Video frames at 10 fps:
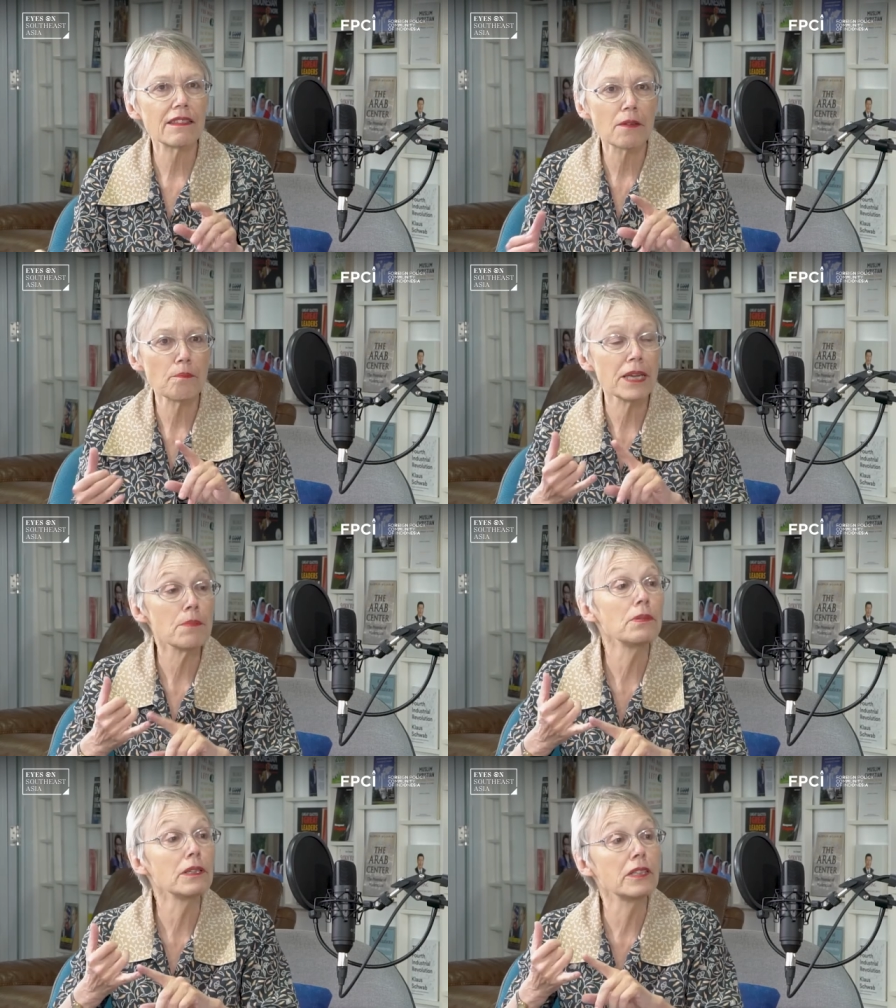the
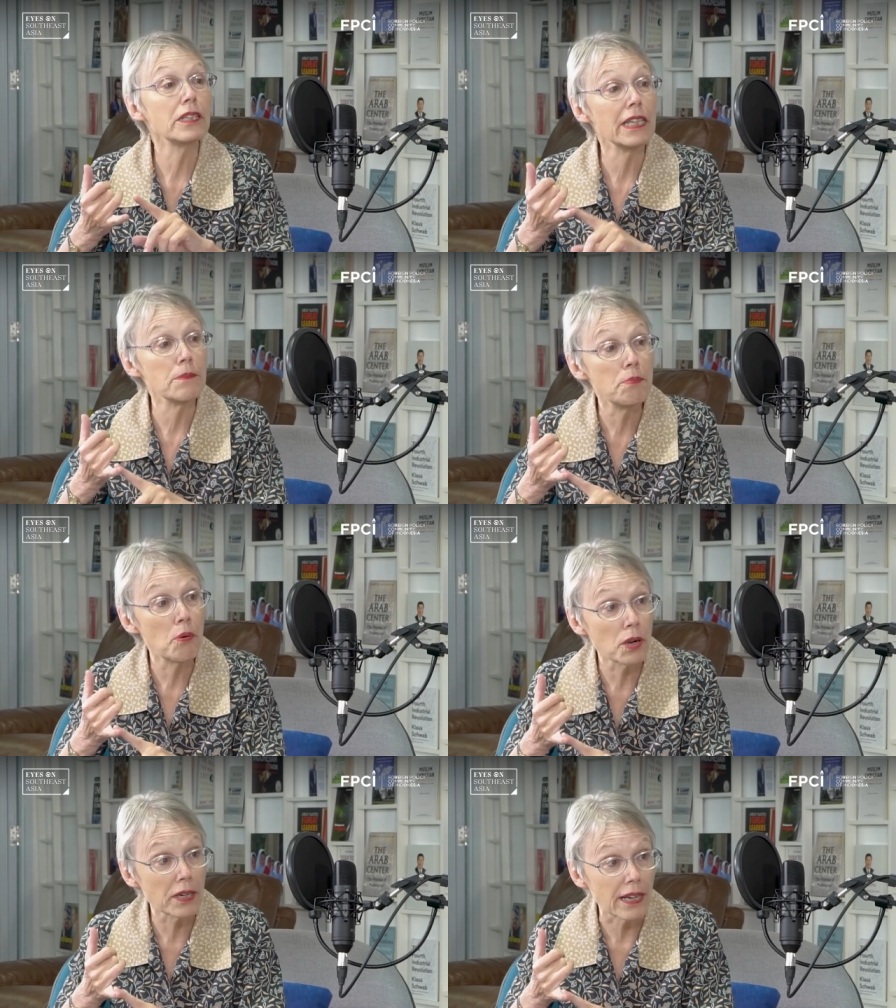people
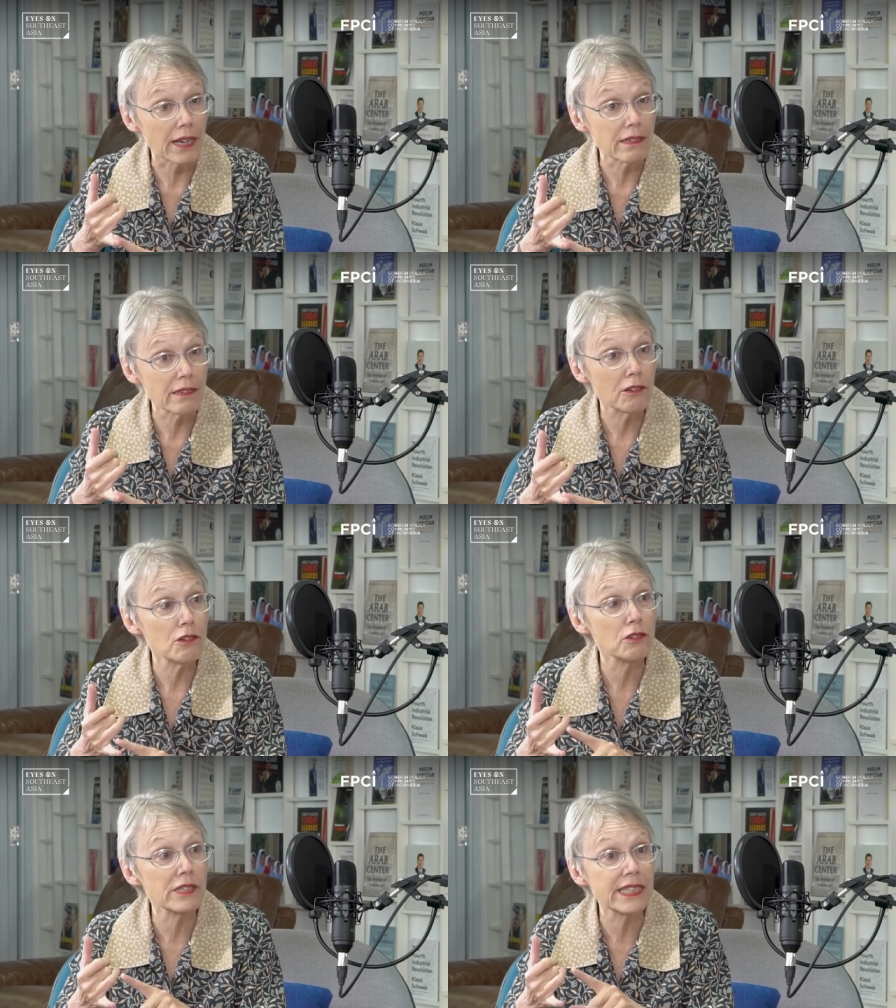deported
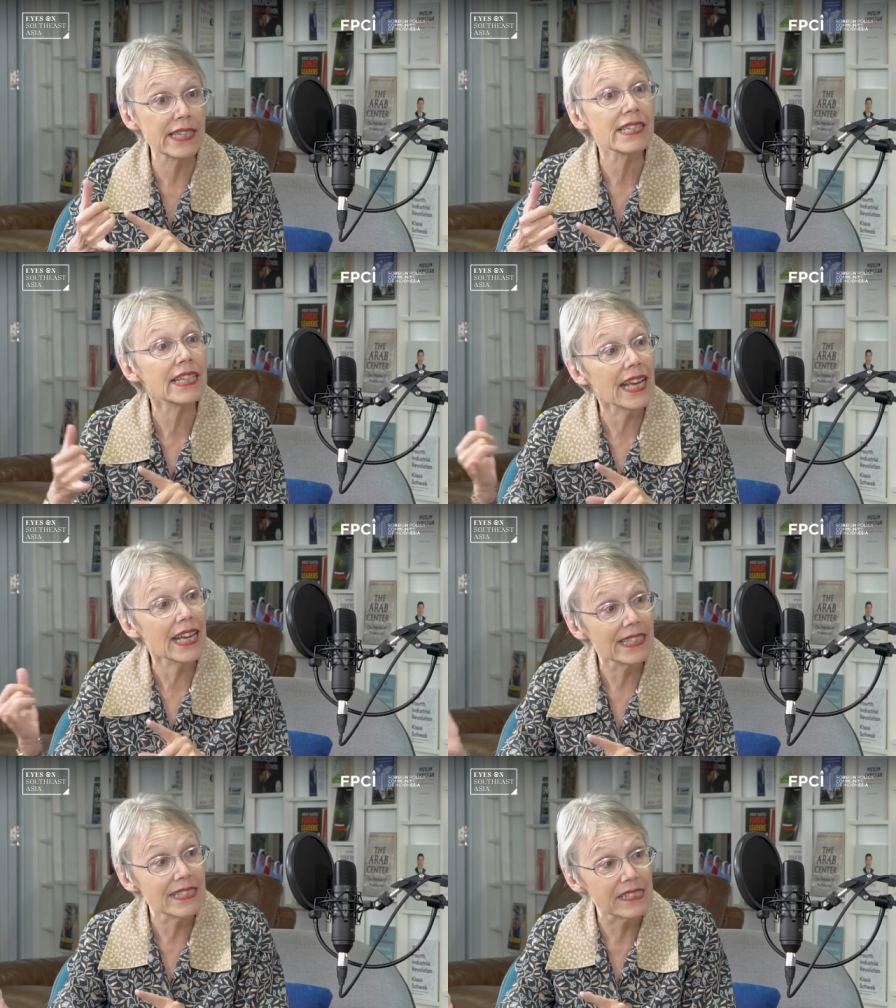who didn't
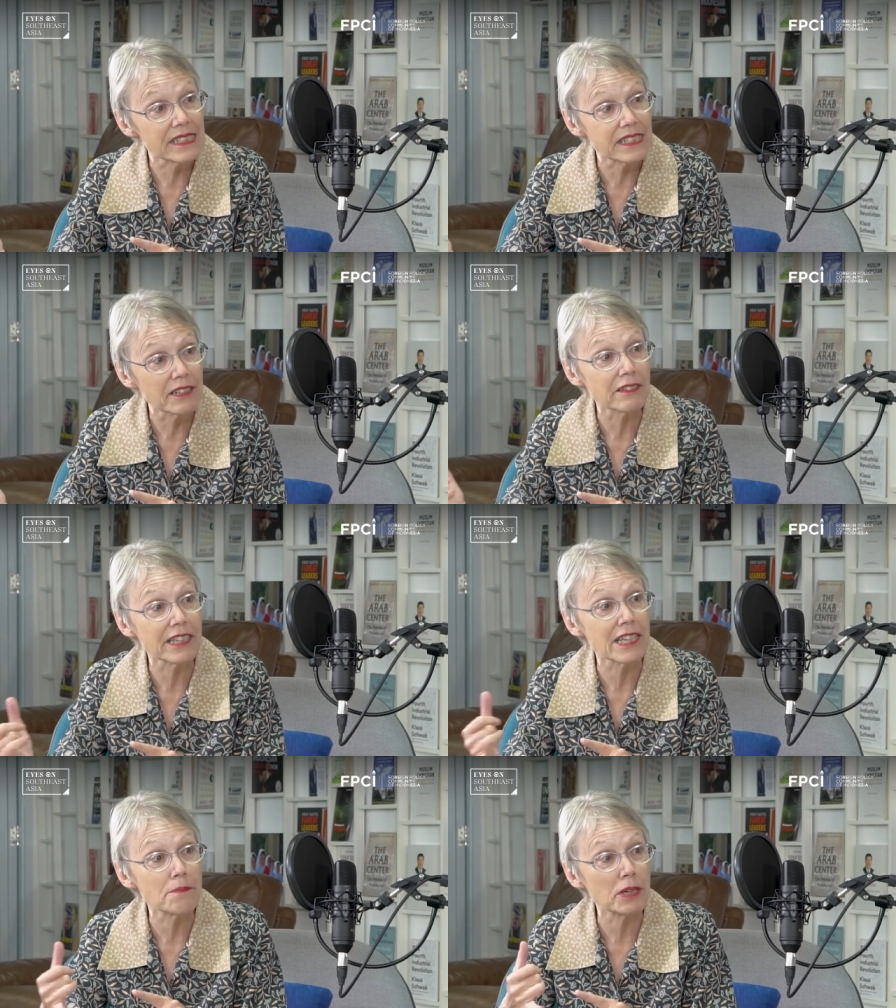get into
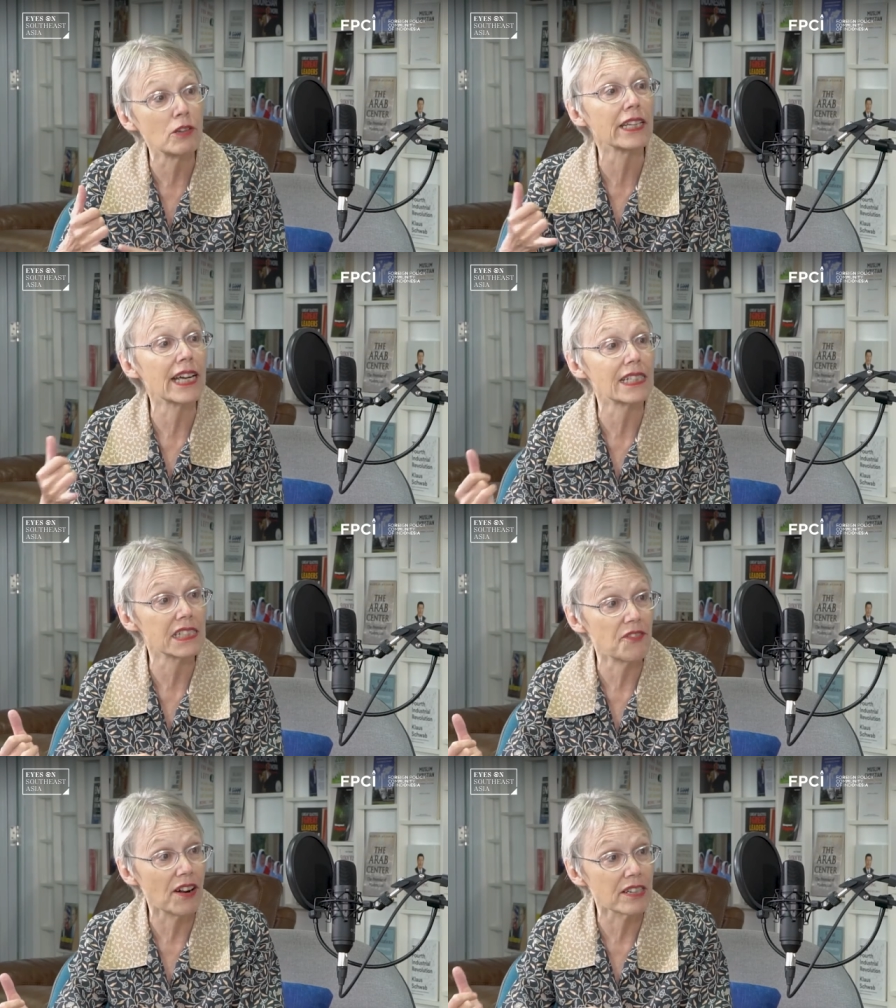Syria but only got
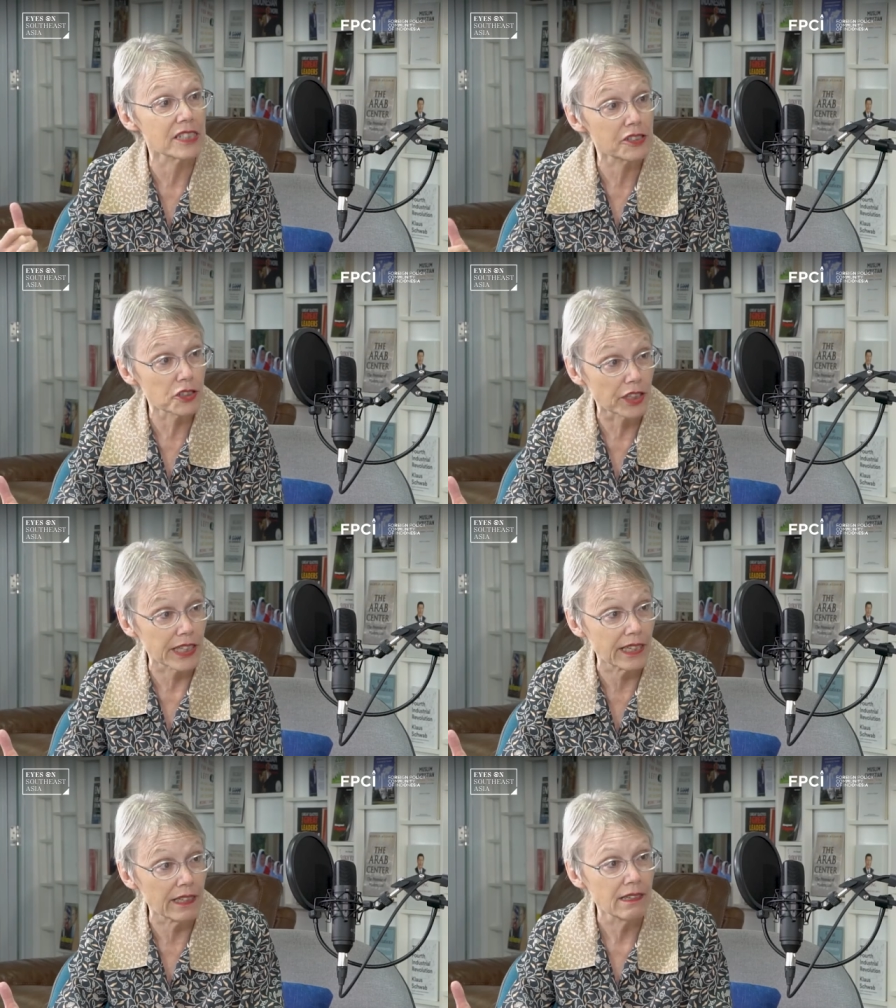as far as
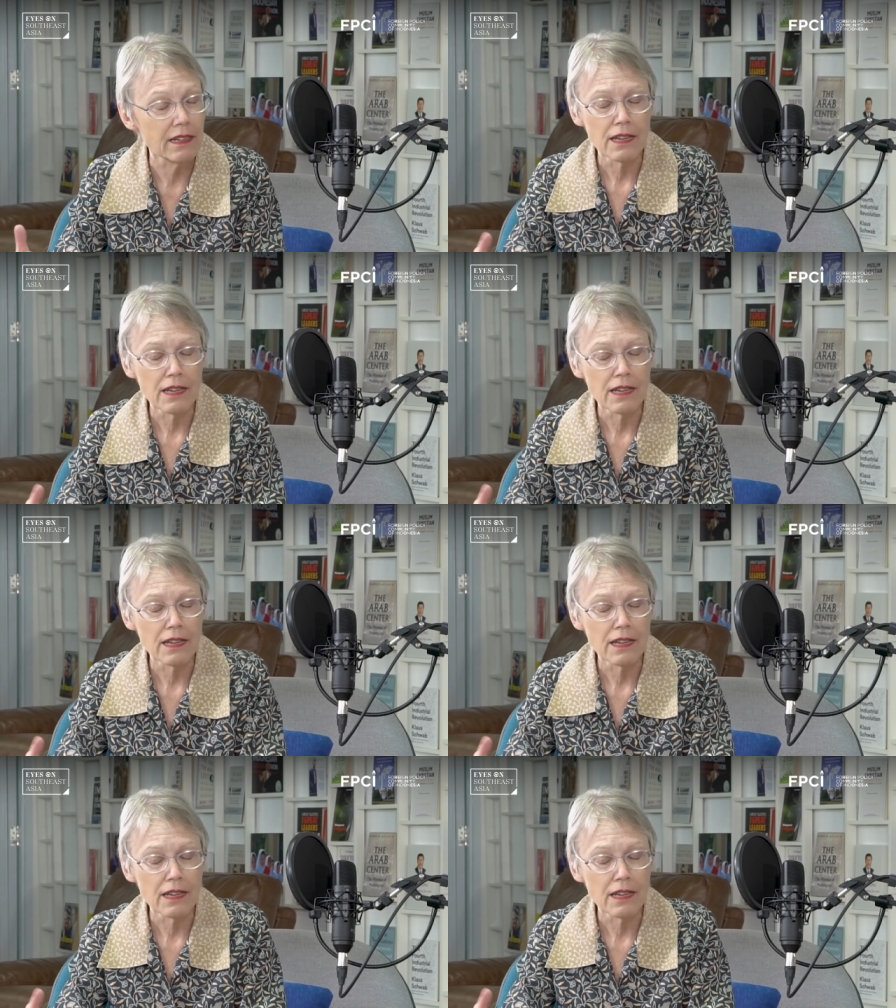Turkey,